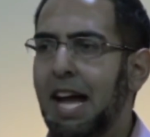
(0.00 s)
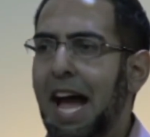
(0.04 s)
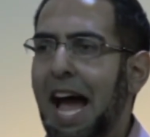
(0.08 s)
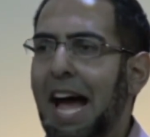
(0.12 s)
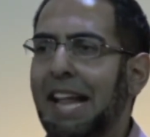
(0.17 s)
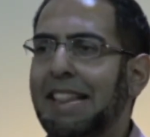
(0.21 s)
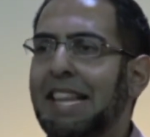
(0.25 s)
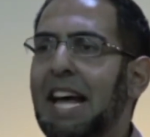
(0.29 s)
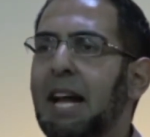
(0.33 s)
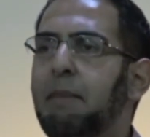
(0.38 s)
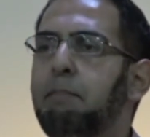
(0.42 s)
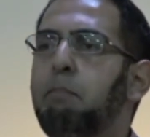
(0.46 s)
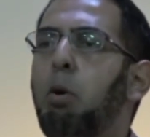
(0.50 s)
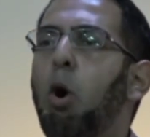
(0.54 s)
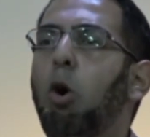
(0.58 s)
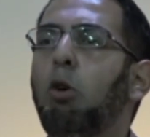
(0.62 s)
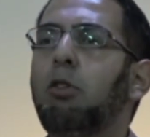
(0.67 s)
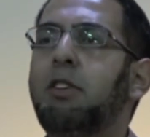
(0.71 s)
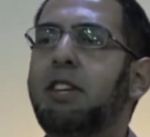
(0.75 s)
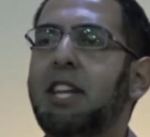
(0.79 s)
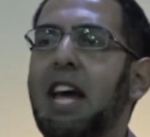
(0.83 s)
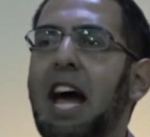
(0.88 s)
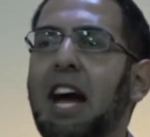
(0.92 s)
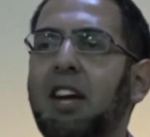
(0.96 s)
And that
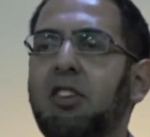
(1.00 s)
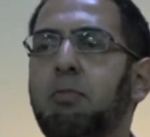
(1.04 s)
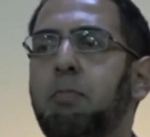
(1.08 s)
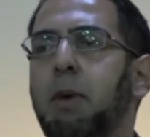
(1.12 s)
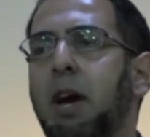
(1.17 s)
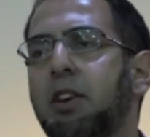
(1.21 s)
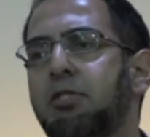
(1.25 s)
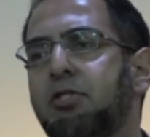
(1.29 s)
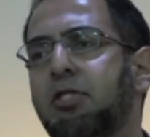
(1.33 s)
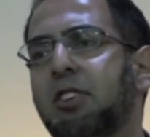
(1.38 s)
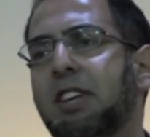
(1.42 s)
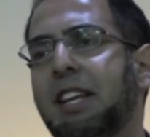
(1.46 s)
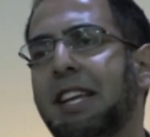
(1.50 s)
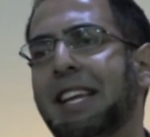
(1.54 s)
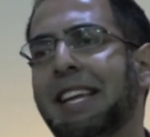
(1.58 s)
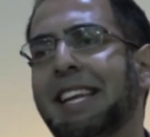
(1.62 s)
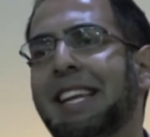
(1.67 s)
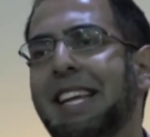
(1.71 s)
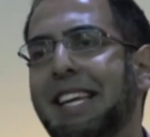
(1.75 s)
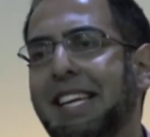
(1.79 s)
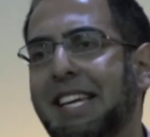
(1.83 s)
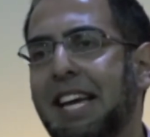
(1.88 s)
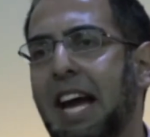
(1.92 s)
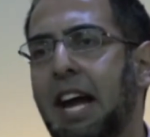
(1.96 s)
poll tax basically
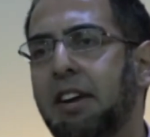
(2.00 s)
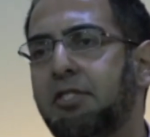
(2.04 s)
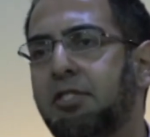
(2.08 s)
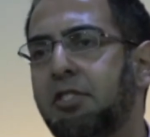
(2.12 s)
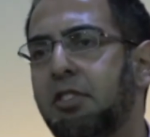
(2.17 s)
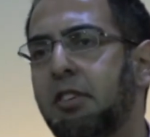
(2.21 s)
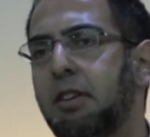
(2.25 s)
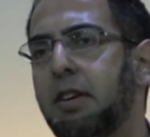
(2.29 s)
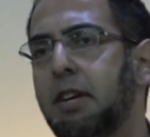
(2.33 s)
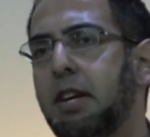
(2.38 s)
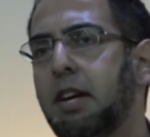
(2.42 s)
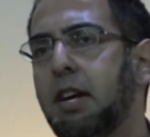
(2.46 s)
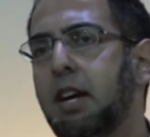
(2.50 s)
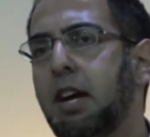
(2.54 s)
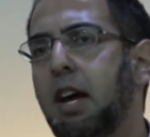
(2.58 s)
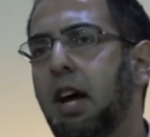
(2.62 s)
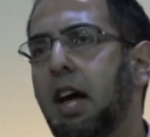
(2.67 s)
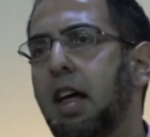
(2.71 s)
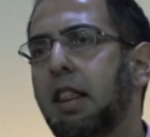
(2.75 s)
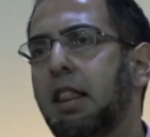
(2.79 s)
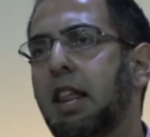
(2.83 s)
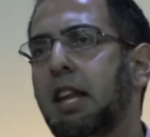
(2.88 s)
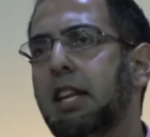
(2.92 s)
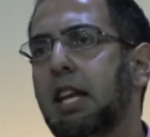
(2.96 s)
indicates
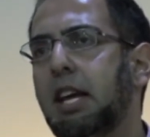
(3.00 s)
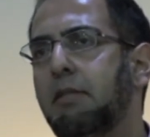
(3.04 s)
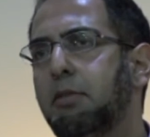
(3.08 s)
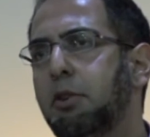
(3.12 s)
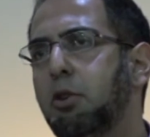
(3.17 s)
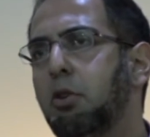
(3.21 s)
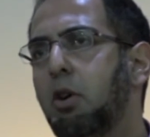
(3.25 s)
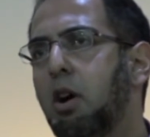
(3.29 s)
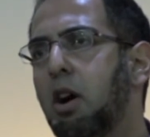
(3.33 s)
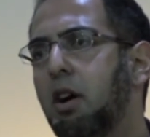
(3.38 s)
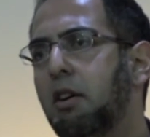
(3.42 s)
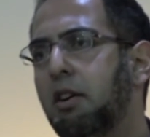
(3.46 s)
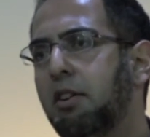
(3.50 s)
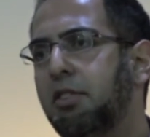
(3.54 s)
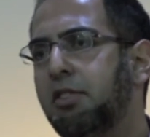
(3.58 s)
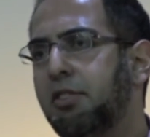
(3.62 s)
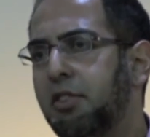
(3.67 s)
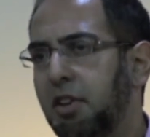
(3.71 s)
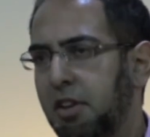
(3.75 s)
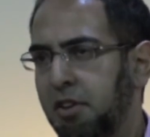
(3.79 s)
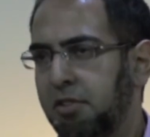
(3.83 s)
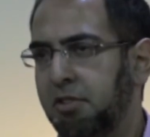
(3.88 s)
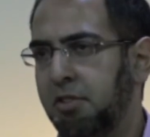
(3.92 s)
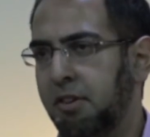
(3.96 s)
that if you are a
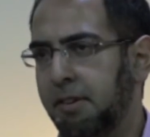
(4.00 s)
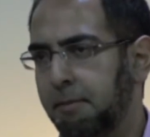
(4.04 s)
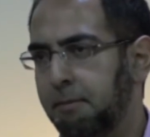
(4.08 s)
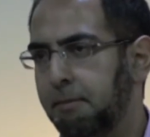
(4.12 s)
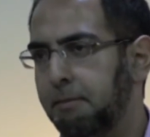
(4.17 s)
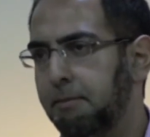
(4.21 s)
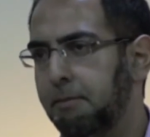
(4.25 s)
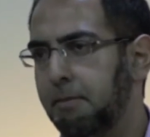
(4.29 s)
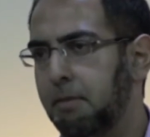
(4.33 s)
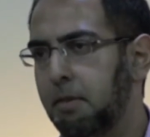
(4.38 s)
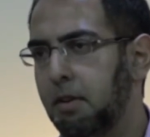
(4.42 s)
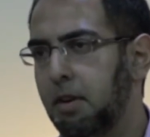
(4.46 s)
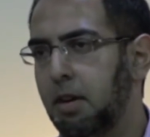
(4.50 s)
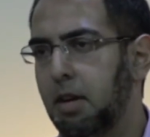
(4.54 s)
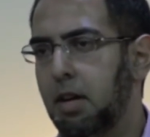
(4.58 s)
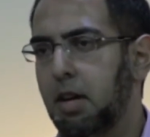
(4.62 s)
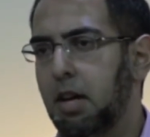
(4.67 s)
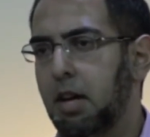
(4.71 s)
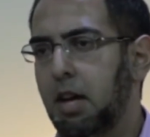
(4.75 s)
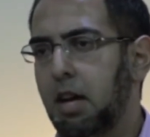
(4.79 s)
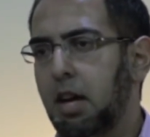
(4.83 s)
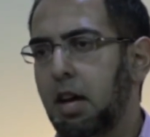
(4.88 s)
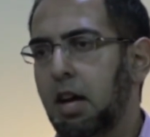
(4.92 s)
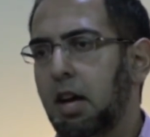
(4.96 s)
citizen
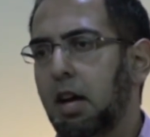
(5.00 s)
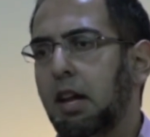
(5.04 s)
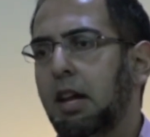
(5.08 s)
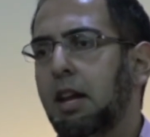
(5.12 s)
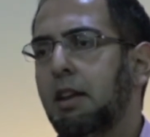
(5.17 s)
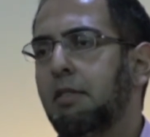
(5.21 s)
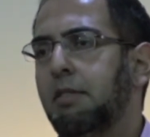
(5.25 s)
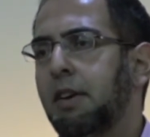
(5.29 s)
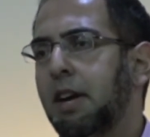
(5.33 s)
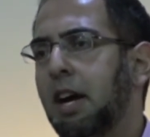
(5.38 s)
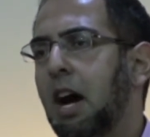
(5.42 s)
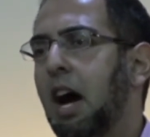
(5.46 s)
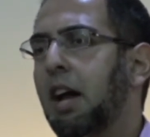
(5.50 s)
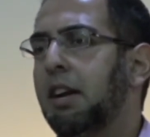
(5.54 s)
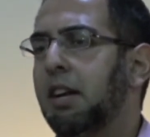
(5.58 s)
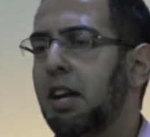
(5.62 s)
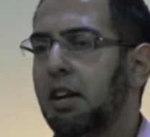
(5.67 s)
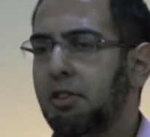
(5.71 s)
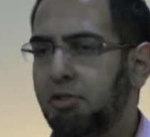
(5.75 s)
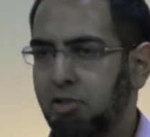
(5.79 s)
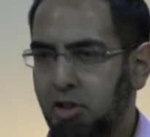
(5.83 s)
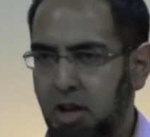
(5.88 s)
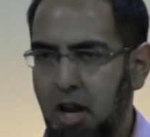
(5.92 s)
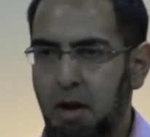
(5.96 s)
living under
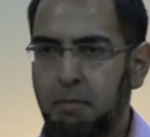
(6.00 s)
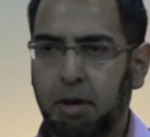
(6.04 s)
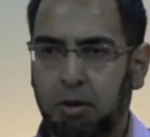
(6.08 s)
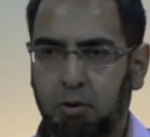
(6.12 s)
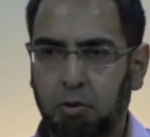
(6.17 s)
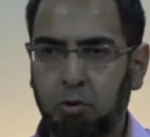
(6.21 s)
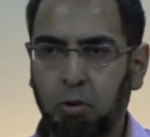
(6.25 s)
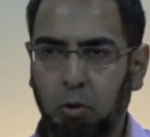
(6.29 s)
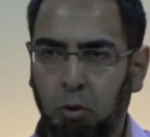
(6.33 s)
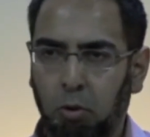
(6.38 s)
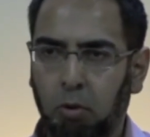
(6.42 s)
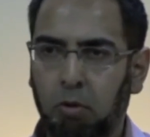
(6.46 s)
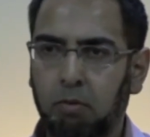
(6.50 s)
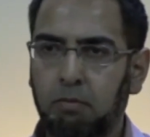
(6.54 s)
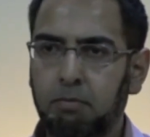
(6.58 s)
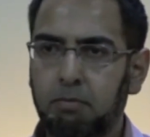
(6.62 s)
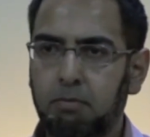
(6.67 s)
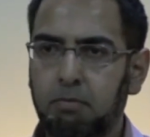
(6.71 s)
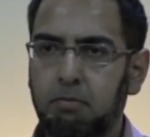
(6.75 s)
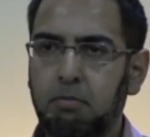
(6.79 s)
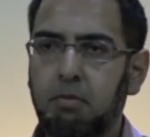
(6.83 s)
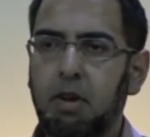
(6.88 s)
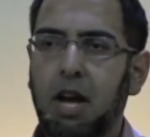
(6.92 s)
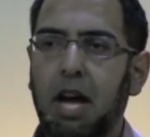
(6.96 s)
Islamic rule,
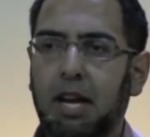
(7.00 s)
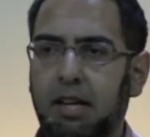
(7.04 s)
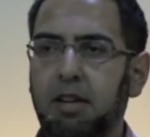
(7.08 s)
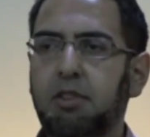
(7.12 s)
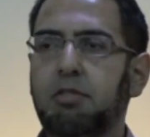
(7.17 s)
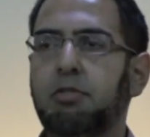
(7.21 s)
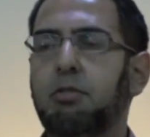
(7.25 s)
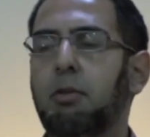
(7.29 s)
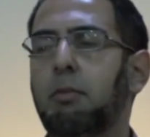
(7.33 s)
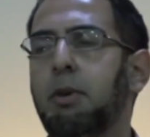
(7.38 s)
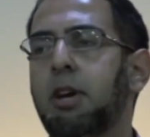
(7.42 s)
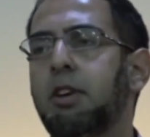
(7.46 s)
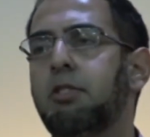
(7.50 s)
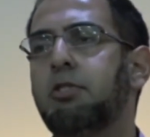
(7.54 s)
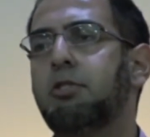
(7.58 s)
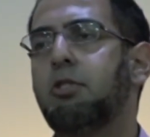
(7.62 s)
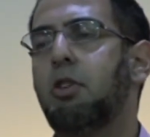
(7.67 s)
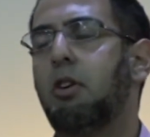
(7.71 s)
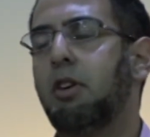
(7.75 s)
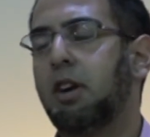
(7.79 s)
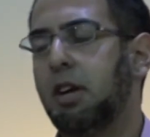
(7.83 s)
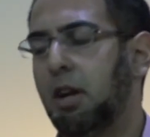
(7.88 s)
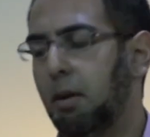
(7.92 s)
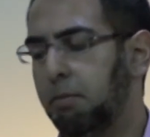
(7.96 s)
at least from a
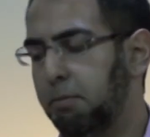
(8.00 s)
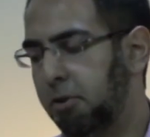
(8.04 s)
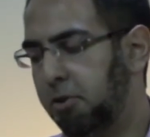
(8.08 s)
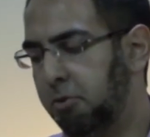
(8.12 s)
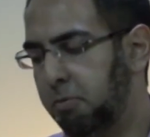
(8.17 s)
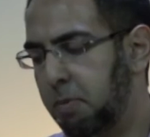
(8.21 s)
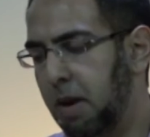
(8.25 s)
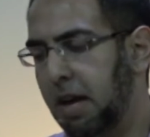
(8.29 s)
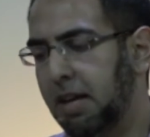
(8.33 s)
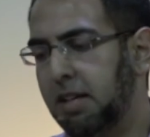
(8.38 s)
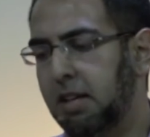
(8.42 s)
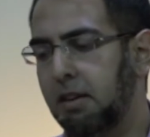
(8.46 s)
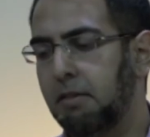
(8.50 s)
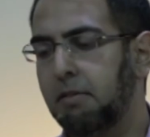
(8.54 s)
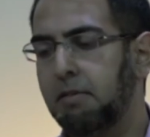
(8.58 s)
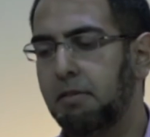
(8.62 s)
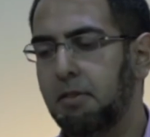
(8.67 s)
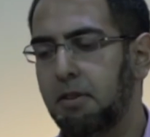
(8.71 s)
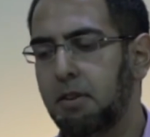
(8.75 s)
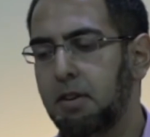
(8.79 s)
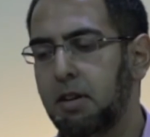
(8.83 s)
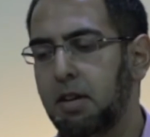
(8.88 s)
historical perspective,